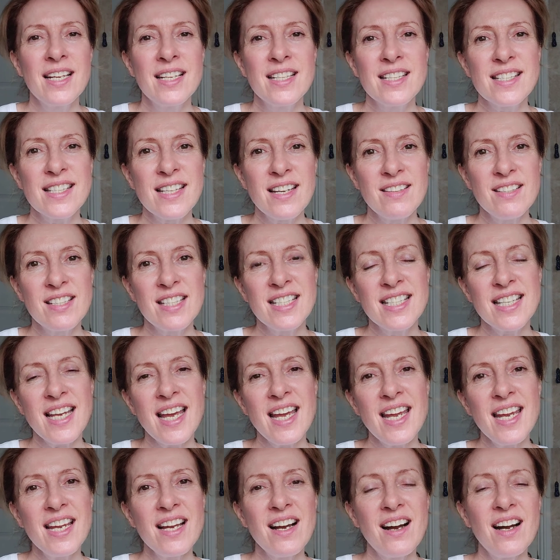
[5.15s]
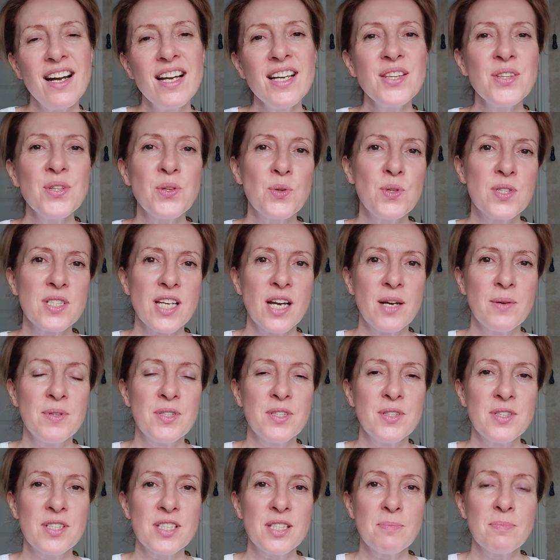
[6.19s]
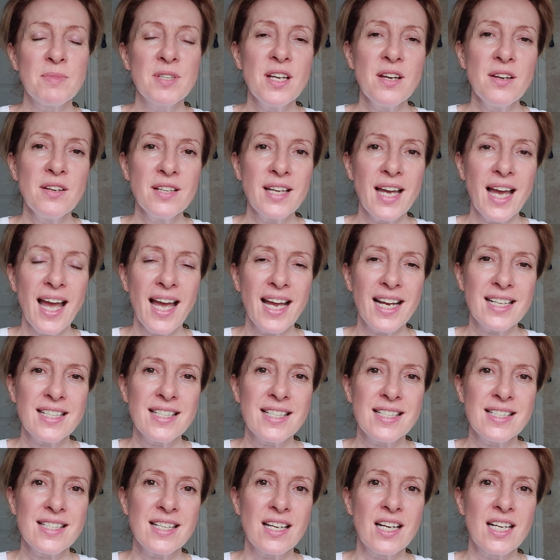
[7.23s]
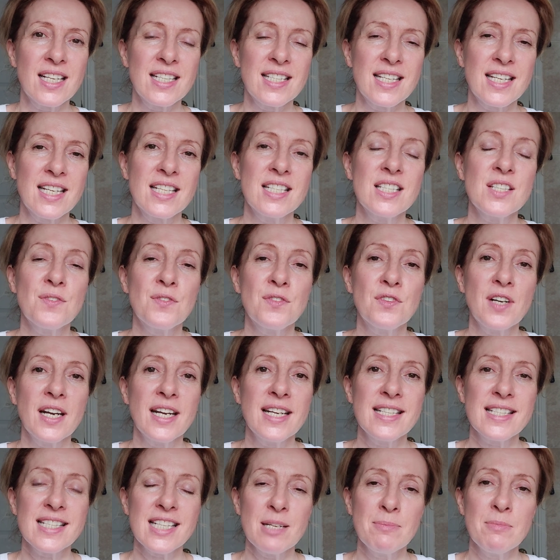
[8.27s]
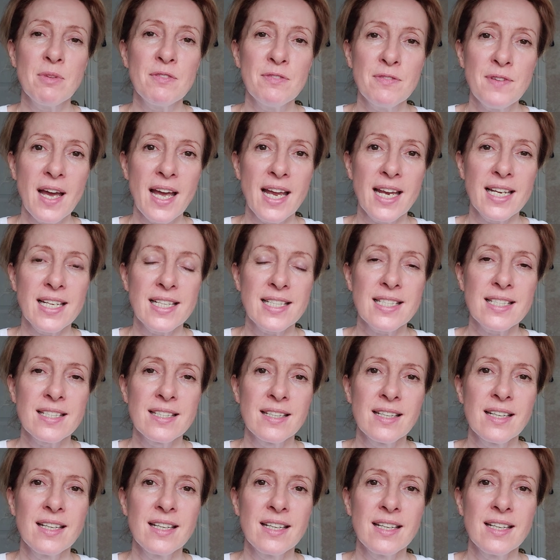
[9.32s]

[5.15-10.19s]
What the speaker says: So today I thought I would do some yoga exercises for a slimmer face.